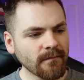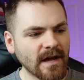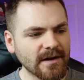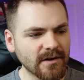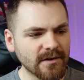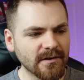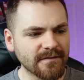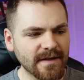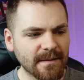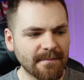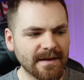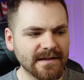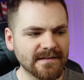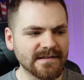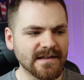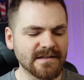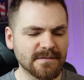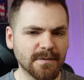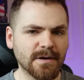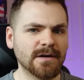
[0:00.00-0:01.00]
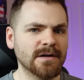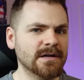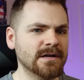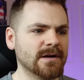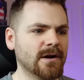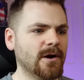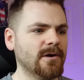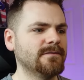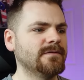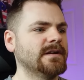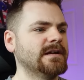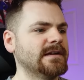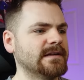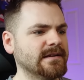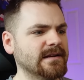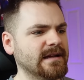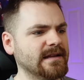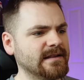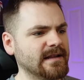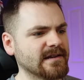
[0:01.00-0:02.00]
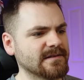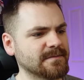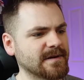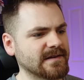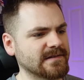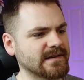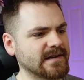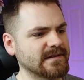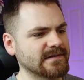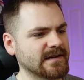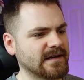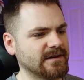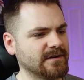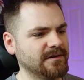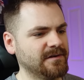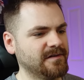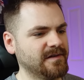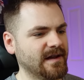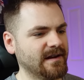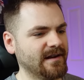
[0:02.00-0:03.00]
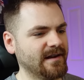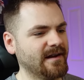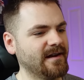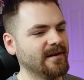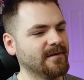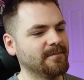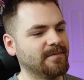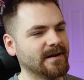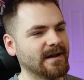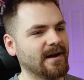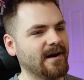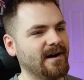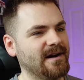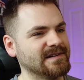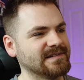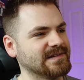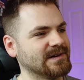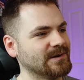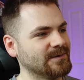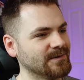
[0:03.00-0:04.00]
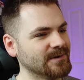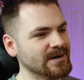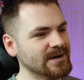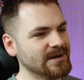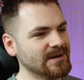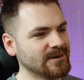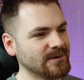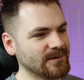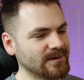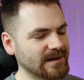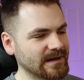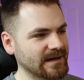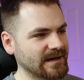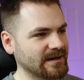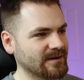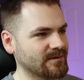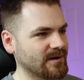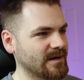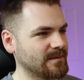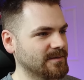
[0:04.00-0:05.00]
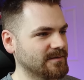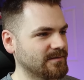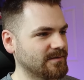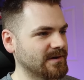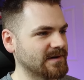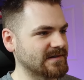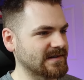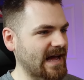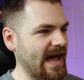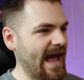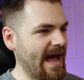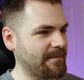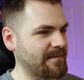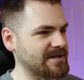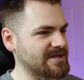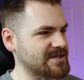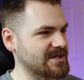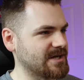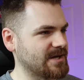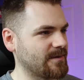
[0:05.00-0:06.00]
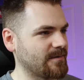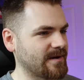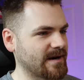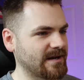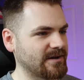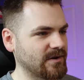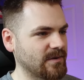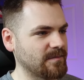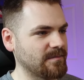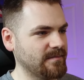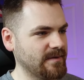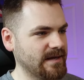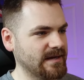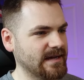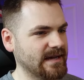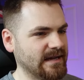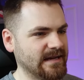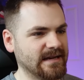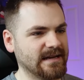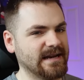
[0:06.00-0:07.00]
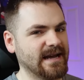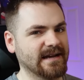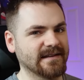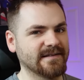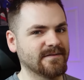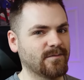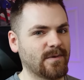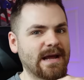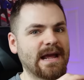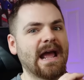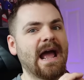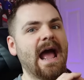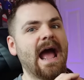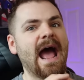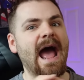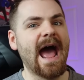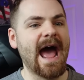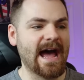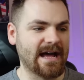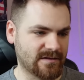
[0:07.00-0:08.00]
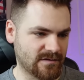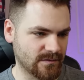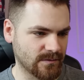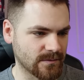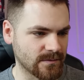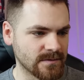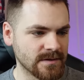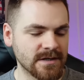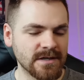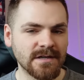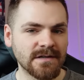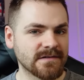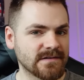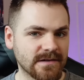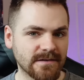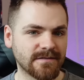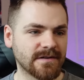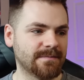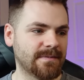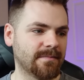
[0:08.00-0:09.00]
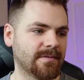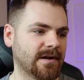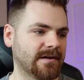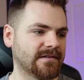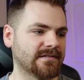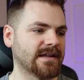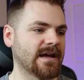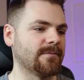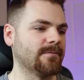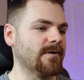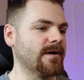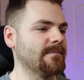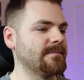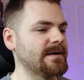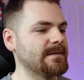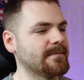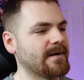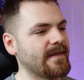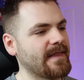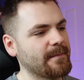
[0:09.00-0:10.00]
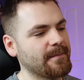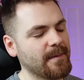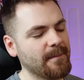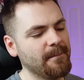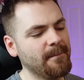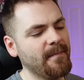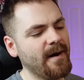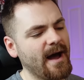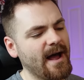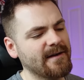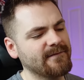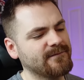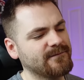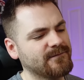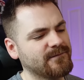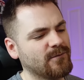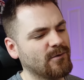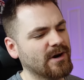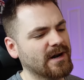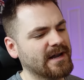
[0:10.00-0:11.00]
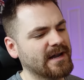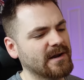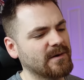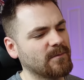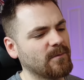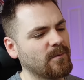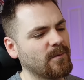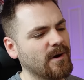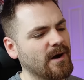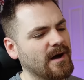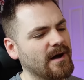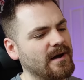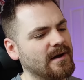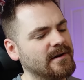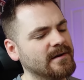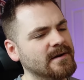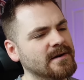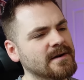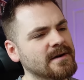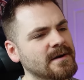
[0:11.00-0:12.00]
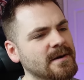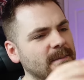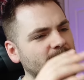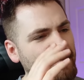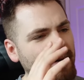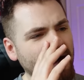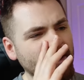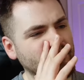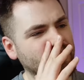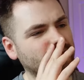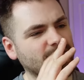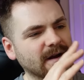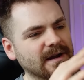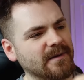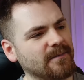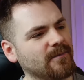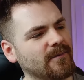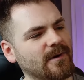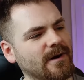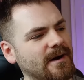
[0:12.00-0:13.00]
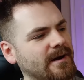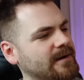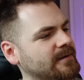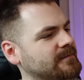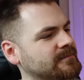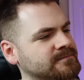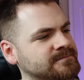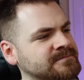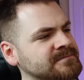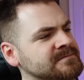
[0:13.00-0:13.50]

I don't know if that makes sense, but hopefully it does make sense. And I don't sound like a complete asshole calling an incredible voice amateur when I don't mean it in a negative way at all. So hopefully people understand what I mean by that. But my freaking word. My freaking word.